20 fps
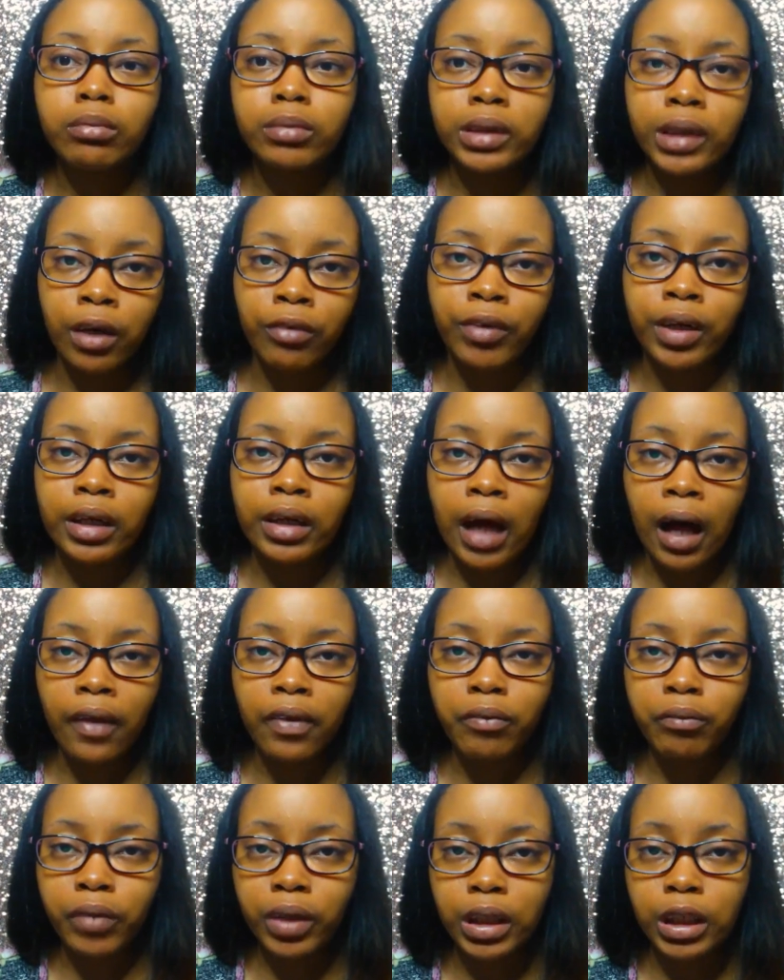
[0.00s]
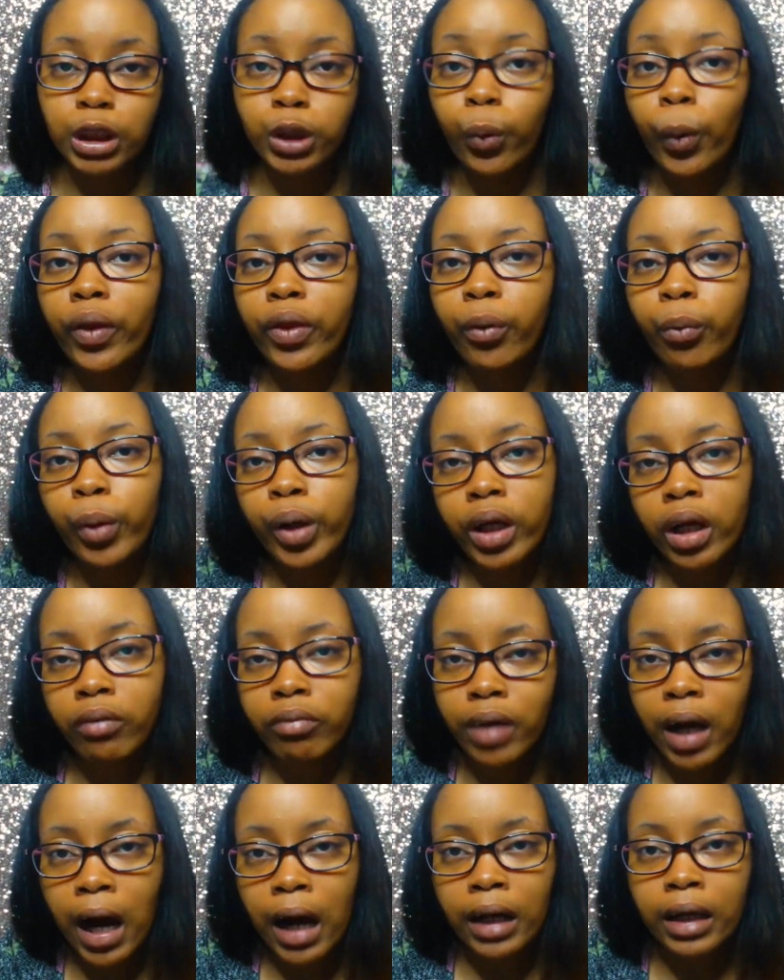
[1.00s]
himself and not really doing the work
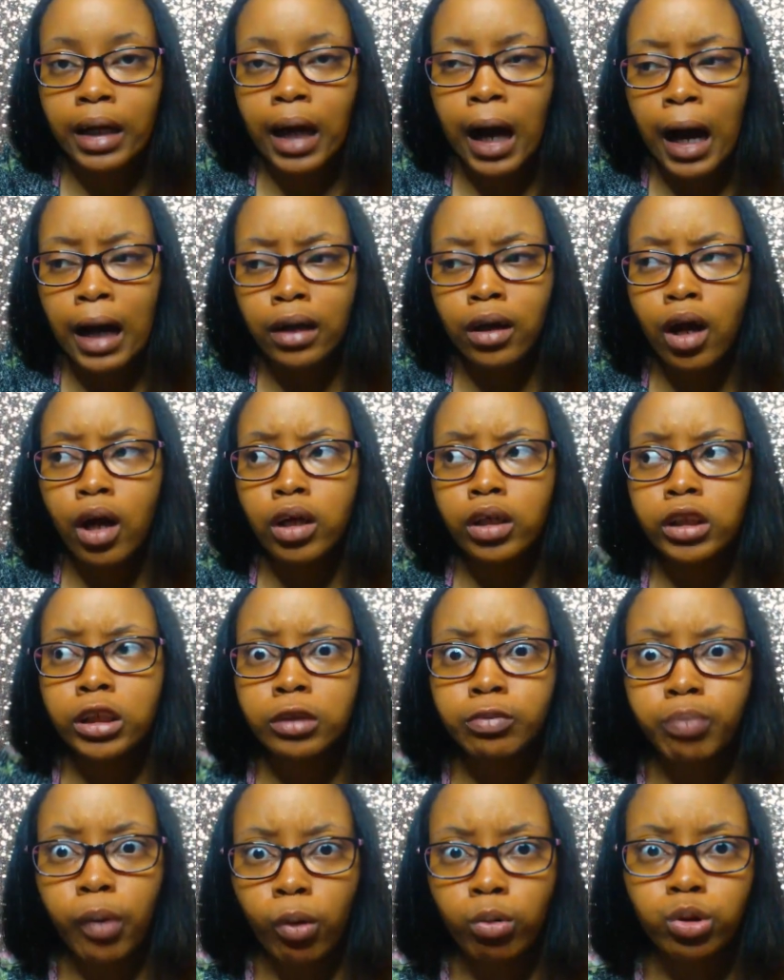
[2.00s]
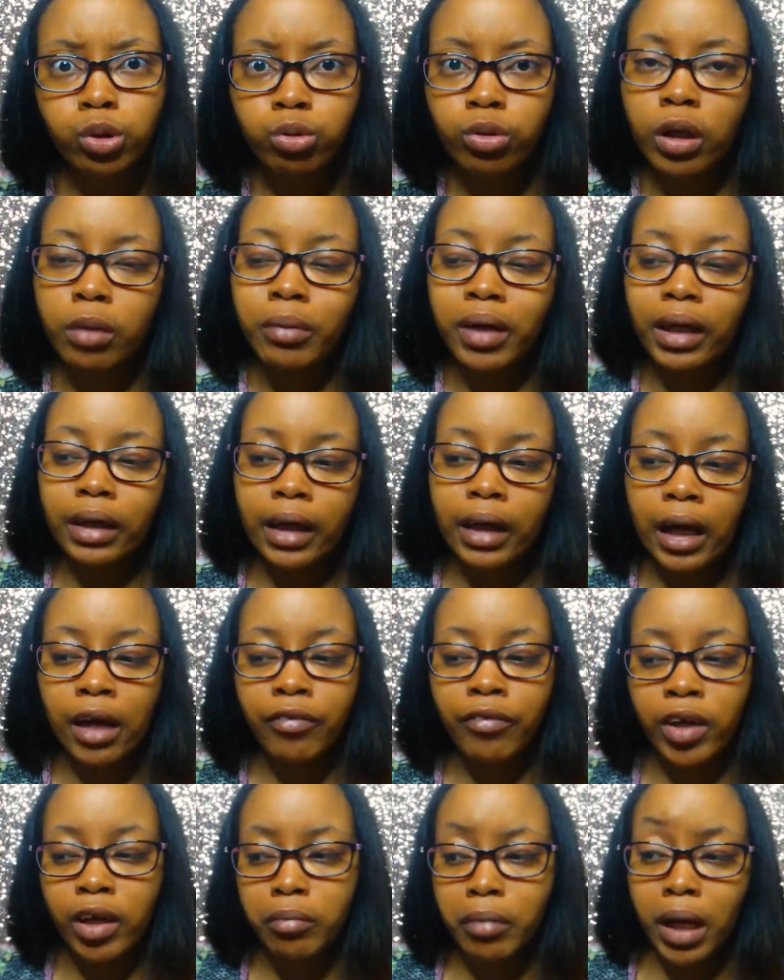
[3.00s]
of God. God spoke to him and
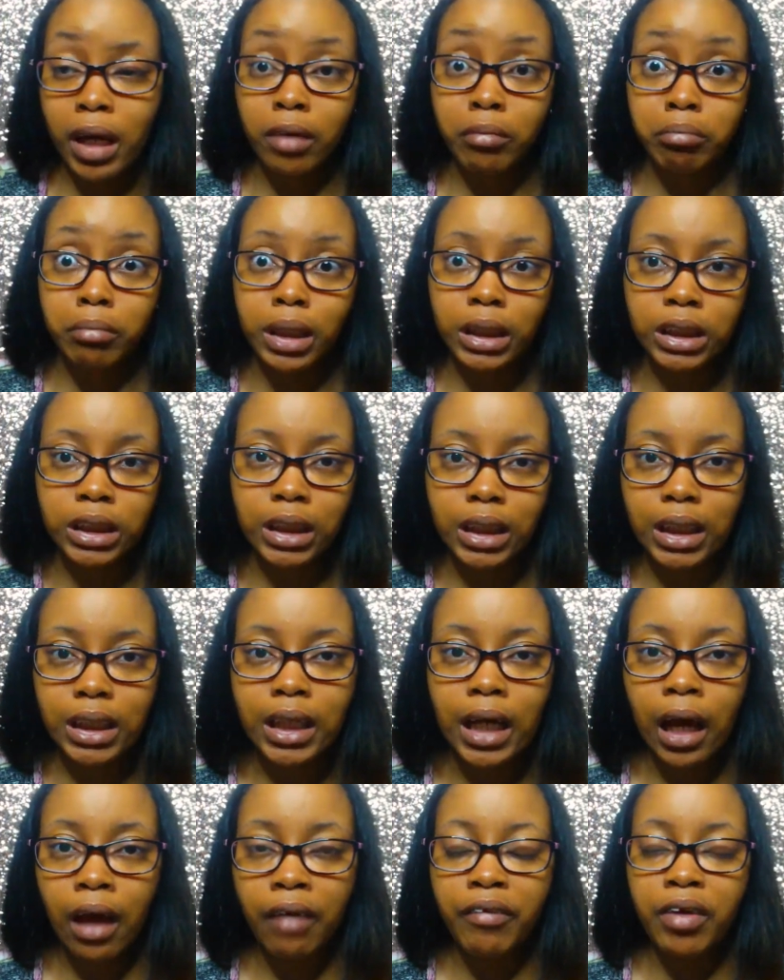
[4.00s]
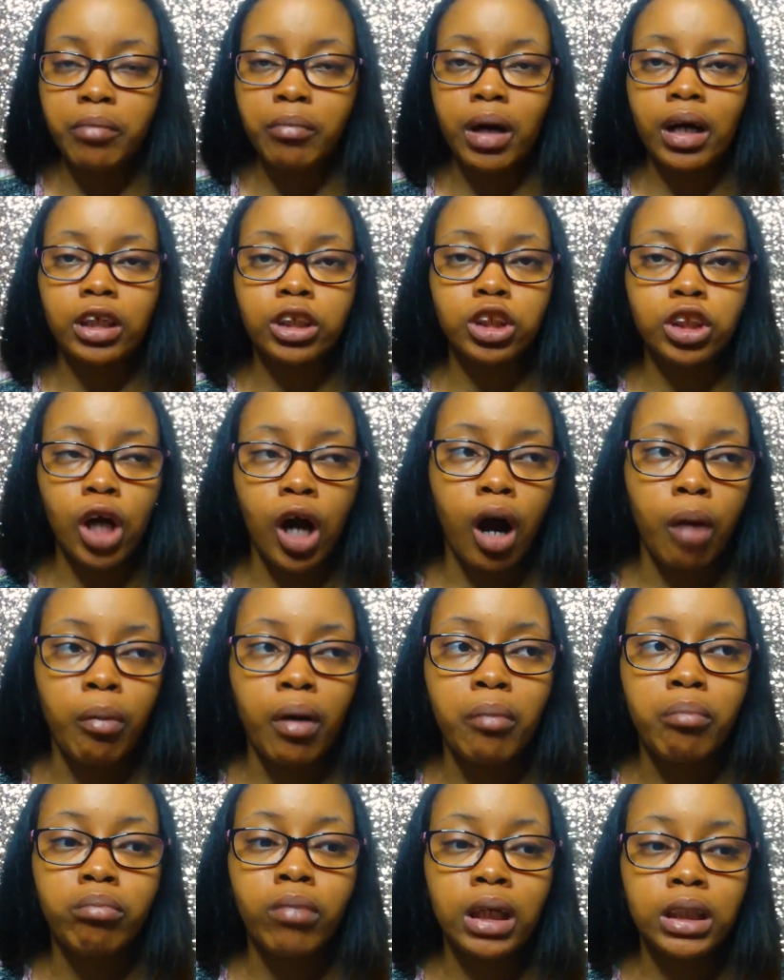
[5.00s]
gave him a mission. He gave him a job,
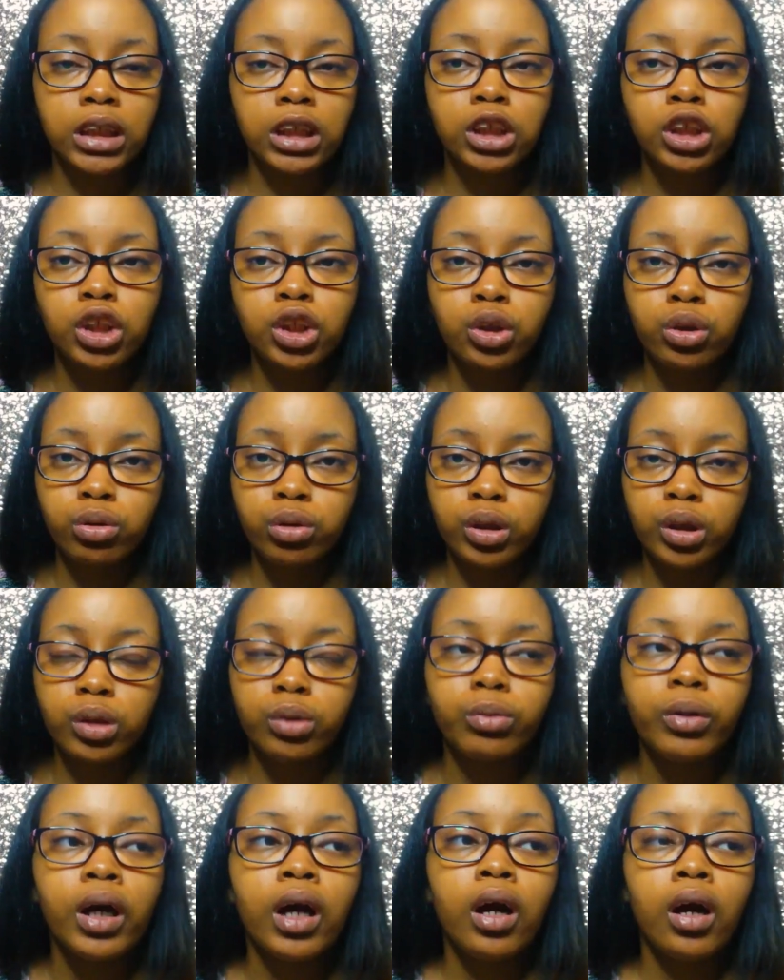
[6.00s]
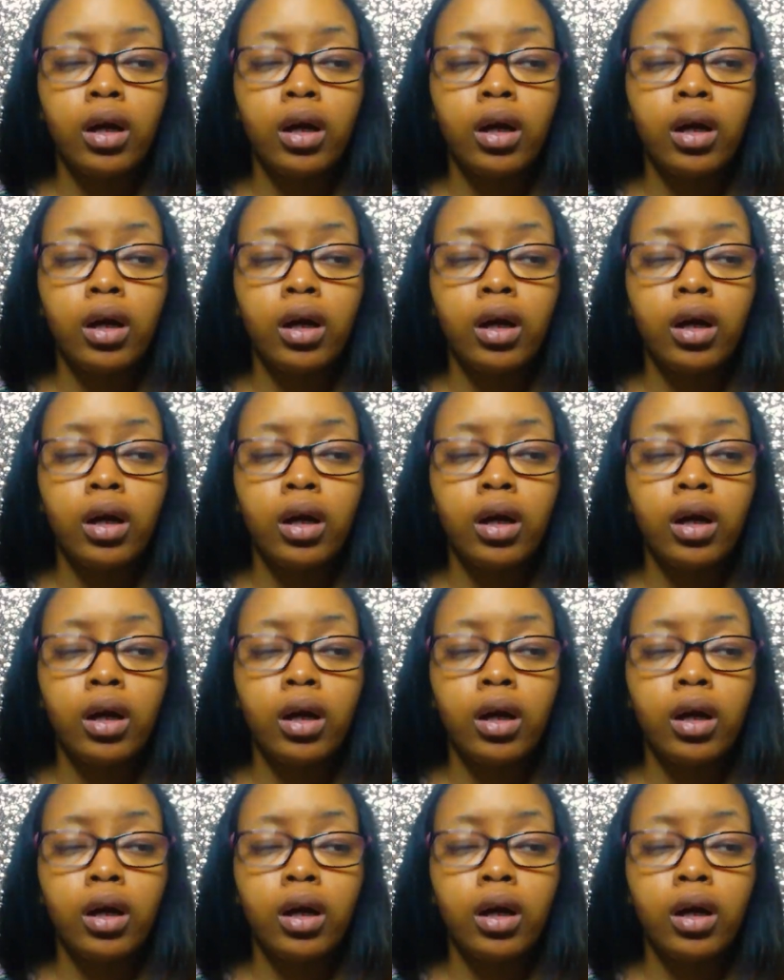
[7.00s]
a message to do.